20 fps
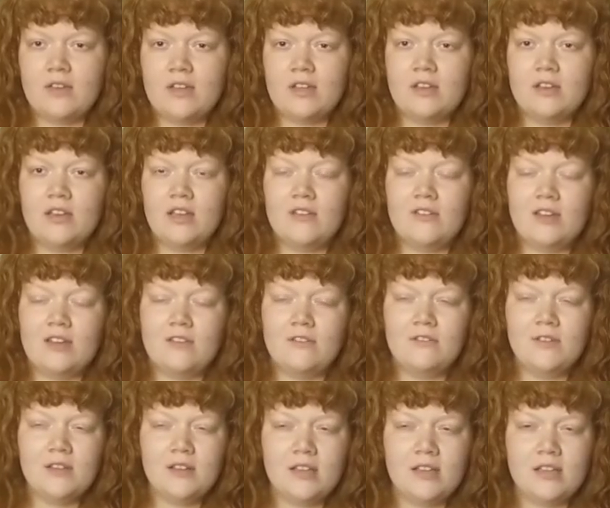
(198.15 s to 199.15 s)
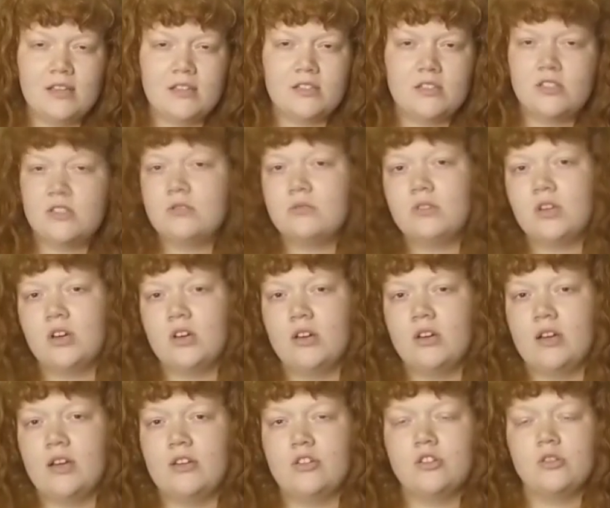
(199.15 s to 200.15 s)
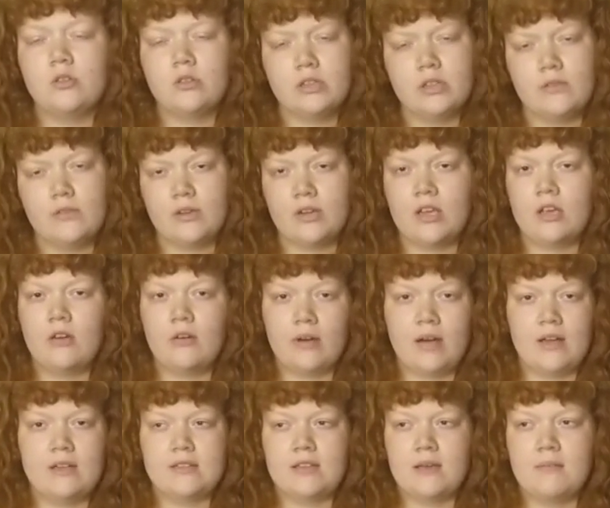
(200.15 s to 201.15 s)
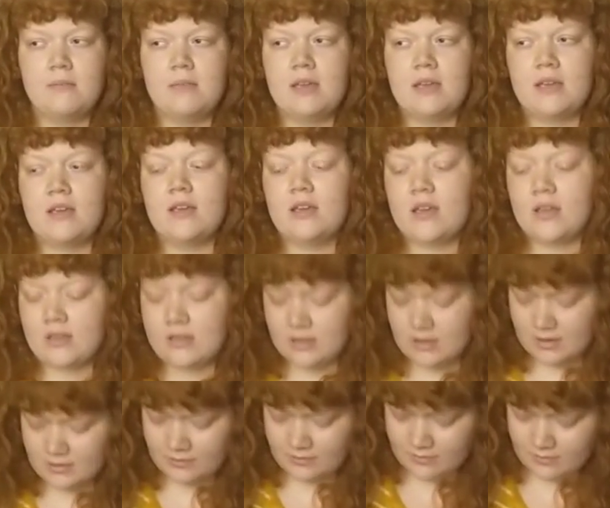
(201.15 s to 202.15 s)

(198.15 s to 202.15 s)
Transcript: and if I feel like it's too long, I'll shorten the video as I'm making it.